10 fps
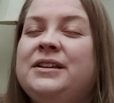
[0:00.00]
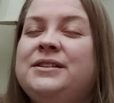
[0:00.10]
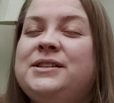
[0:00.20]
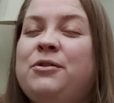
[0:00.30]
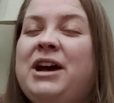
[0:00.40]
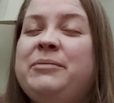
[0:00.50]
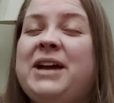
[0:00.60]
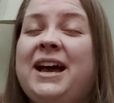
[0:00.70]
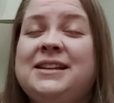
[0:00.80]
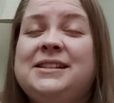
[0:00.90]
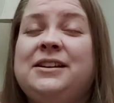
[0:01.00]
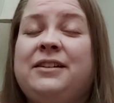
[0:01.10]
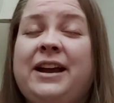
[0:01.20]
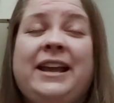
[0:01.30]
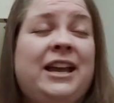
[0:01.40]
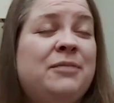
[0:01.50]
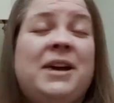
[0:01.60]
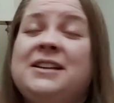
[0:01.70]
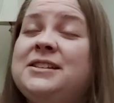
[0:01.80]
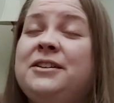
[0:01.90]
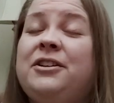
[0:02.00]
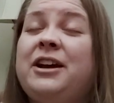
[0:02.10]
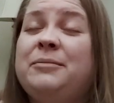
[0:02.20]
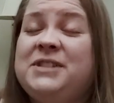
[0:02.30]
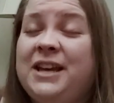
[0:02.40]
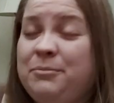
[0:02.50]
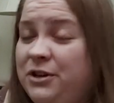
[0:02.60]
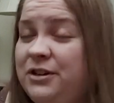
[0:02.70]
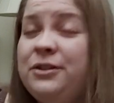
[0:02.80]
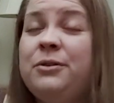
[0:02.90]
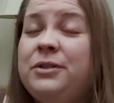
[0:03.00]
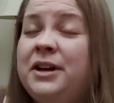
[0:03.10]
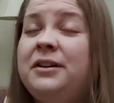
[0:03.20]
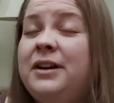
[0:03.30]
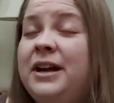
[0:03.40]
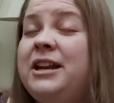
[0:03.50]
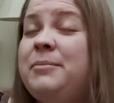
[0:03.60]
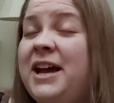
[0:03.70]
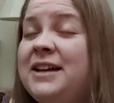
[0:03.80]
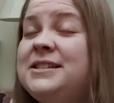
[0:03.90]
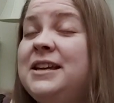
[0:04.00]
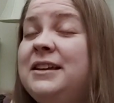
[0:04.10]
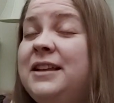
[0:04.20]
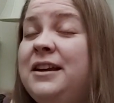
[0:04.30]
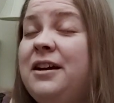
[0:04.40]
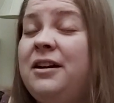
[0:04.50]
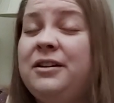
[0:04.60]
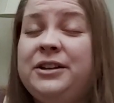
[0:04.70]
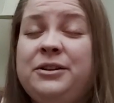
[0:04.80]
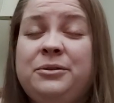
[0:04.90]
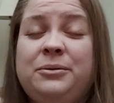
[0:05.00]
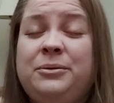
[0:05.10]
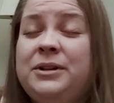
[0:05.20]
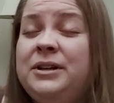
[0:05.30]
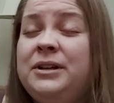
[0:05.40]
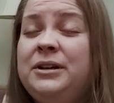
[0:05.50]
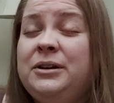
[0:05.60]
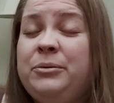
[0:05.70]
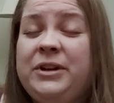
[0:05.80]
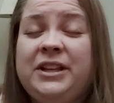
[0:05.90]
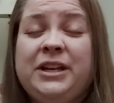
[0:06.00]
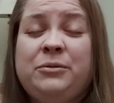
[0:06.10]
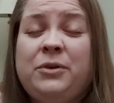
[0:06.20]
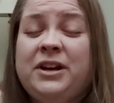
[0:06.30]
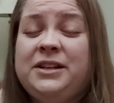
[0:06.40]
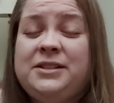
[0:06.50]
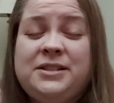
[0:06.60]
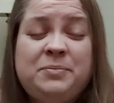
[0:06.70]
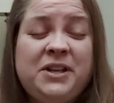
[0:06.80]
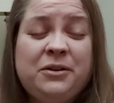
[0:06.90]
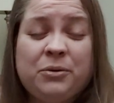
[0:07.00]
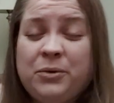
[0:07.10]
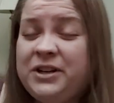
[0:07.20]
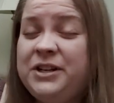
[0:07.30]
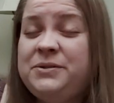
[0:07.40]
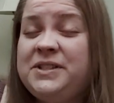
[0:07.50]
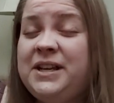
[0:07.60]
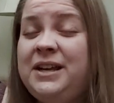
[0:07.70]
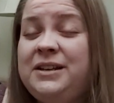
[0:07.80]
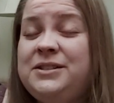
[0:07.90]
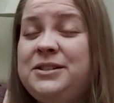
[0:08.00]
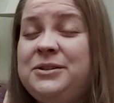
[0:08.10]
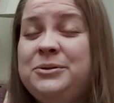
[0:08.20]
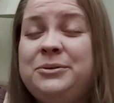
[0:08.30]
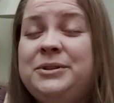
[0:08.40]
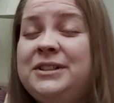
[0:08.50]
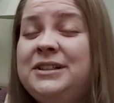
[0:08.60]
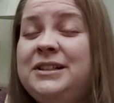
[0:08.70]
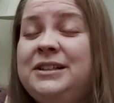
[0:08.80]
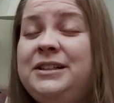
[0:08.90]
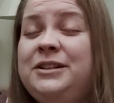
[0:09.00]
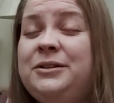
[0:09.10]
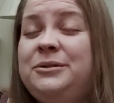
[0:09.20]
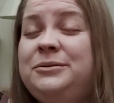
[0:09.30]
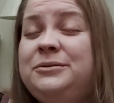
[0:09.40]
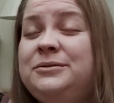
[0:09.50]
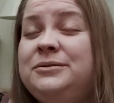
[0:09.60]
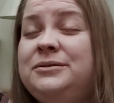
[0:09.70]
So I am asking her, I'm saying, I'm going to go there and I'm asking, like, are you willing and wanting to speak, or what are you saying to, you know,